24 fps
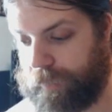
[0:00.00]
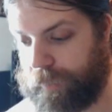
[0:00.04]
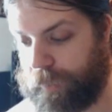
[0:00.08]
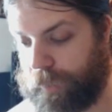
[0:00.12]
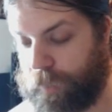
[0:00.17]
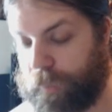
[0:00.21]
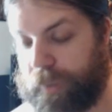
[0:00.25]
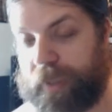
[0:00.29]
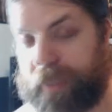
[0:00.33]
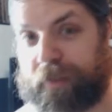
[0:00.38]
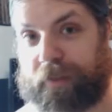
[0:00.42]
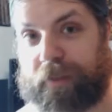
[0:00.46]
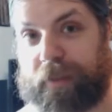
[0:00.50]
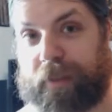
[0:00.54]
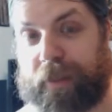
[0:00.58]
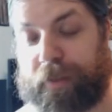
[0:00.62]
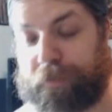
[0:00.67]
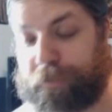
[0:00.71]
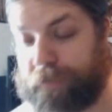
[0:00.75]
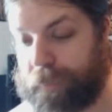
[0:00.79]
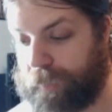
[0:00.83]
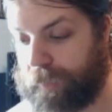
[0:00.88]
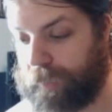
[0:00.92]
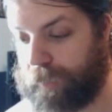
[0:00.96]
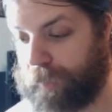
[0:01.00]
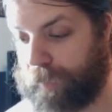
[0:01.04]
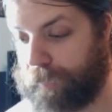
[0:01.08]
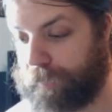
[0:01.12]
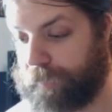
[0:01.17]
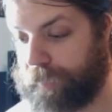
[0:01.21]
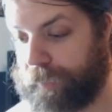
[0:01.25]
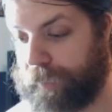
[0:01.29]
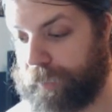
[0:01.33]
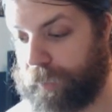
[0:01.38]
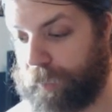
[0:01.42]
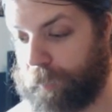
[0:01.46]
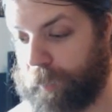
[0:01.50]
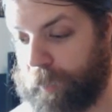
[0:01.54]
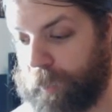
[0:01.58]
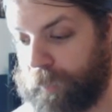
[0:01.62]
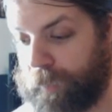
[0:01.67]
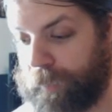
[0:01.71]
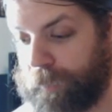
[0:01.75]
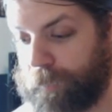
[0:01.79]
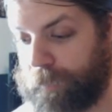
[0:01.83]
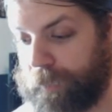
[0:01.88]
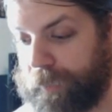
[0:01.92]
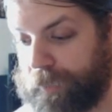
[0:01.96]
You can gift a card to your
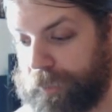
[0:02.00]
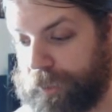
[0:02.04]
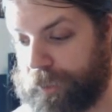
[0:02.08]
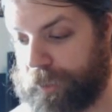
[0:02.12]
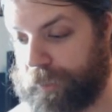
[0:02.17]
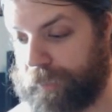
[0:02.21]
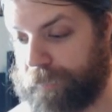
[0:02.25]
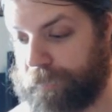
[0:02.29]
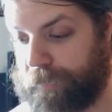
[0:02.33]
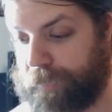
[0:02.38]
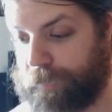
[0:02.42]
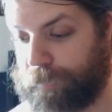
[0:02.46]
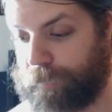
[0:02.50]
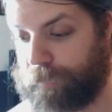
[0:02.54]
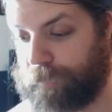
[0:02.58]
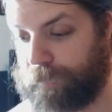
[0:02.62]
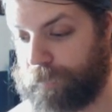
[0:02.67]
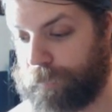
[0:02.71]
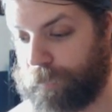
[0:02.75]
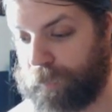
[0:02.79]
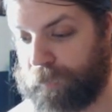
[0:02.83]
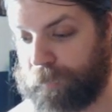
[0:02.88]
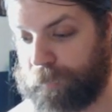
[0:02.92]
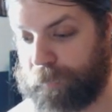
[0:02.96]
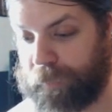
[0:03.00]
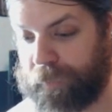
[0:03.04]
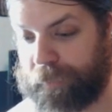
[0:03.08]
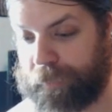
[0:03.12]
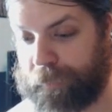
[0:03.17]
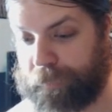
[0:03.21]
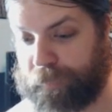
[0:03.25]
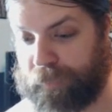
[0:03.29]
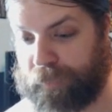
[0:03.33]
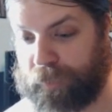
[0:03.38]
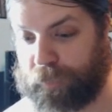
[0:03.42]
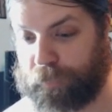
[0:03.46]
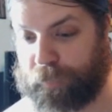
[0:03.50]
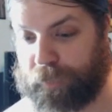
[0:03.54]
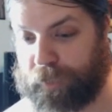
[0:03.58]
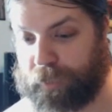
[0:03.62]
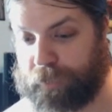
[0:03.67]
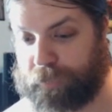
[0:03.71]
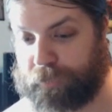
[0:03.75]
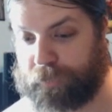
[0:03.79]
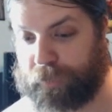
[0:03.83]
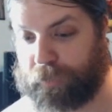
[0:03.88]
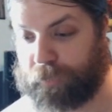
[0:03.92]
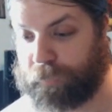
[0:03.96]
opponent, which if you weren't playing in
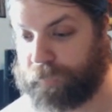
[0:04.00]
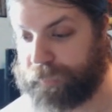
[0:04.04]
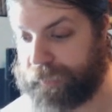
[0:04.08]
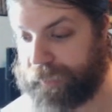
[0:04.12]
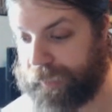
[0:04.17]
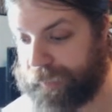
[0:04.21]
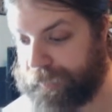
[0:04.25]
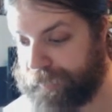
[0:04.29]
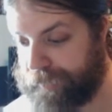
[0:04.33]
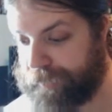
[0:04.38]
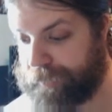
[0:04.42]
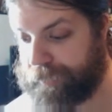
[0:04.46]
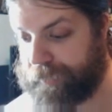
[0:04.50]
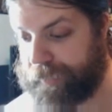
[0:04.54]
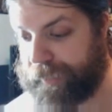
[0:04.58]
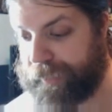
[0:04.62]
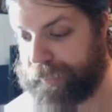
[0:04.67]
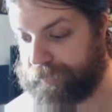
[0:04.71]
Bloomburrow, don't know what that is.